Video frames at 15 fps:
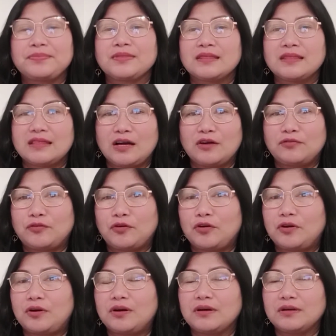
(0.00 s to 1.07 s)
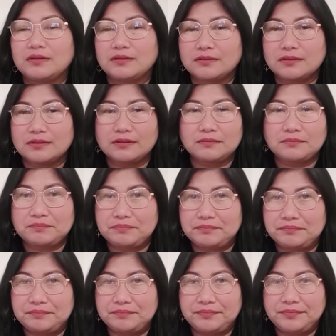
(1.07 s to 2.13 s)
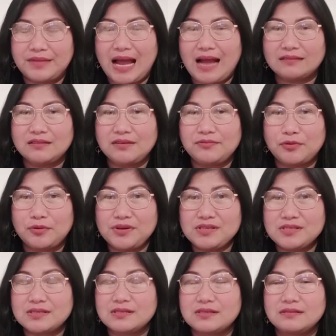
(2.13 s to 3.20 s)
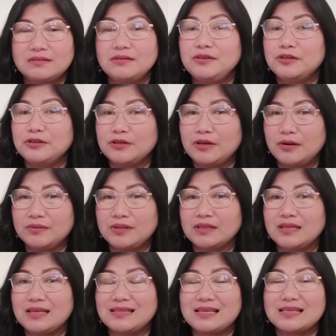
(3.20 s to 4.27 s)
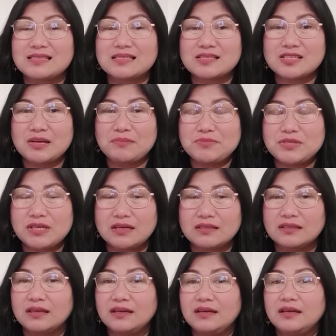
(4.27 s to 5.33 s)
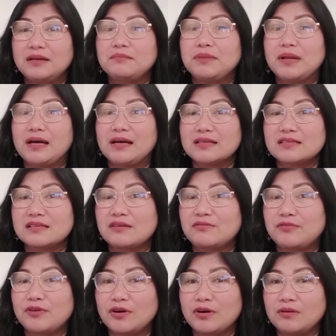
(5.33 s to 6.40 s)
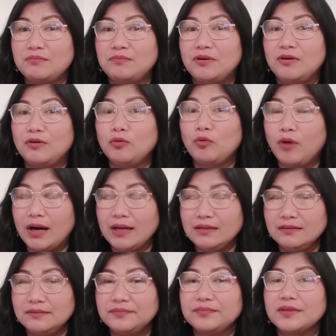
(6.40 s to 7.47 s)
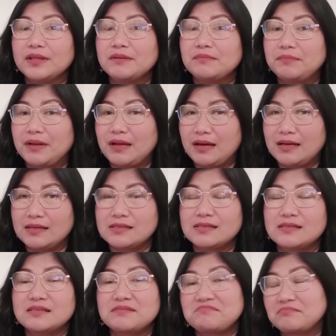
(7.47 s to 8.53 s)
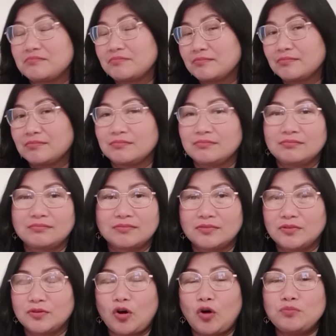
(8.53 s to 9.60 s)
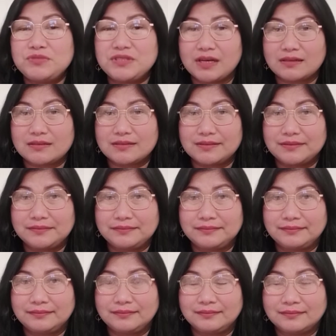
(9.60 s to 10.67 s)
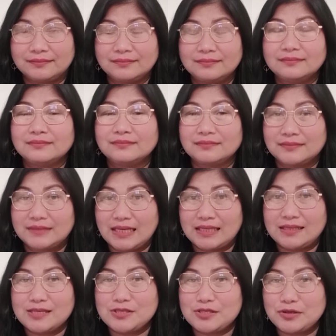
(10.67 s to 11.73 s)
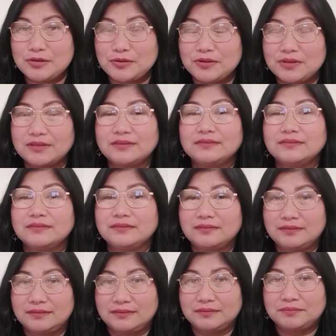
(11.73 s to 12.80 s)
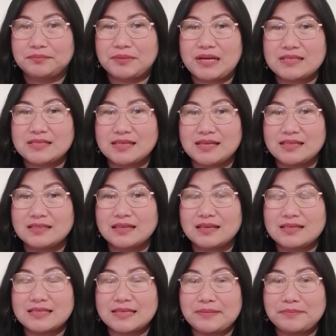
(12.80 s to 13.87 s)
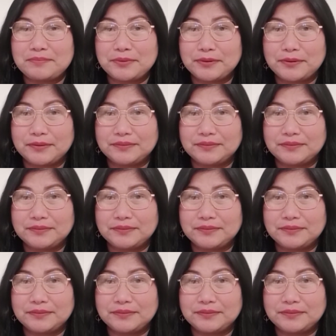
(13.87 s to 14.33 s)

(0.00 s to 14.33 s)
Now for active voice, you know that it is subject plus verb 1 plus object. That is your present simple.